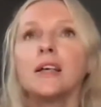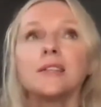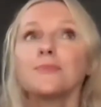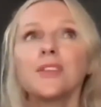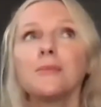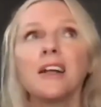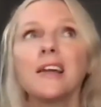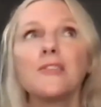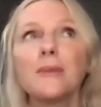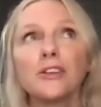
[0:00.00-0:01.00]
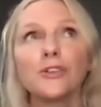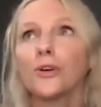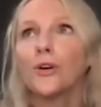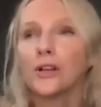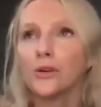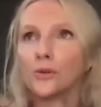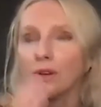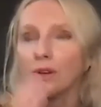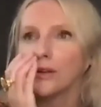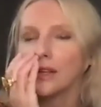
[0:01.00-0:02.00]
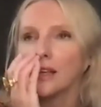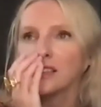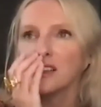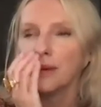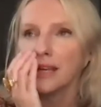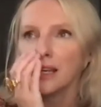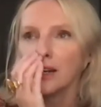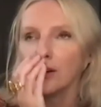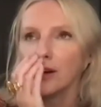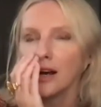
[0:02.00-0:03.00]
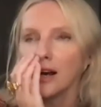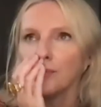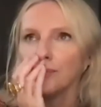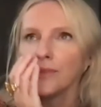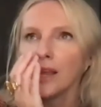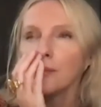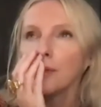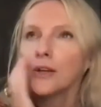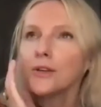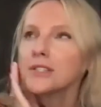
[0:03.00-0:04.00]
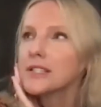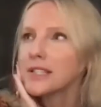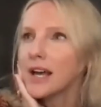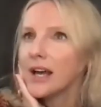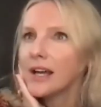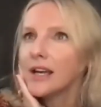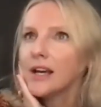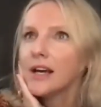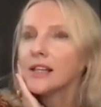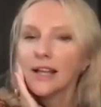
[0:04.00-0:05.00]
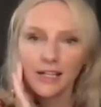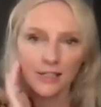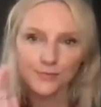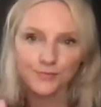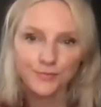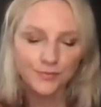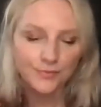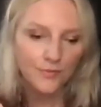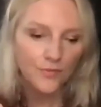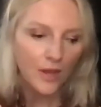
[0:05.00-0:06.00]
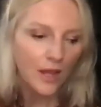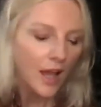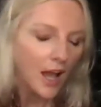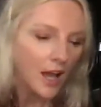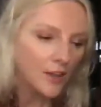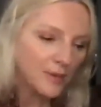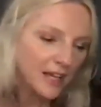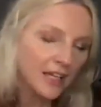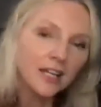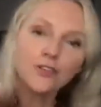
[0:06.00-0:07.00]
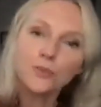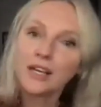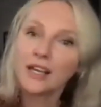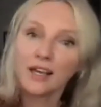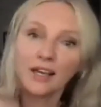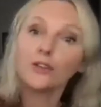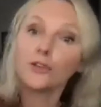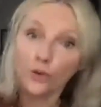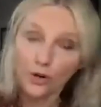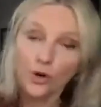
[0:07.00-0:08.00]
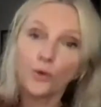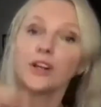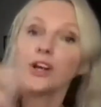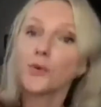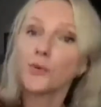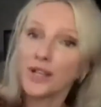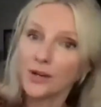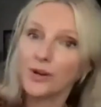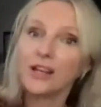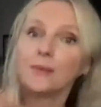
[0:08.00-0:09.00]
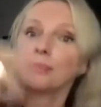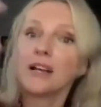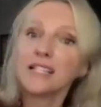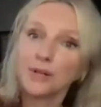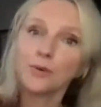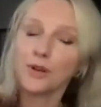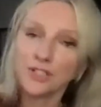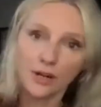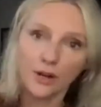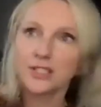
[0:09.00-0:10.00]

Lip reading: thing about I love about New York and all the years I've been here. But I used to say, like, in the beginning of the week in New York or in a career in a place where you want to go, so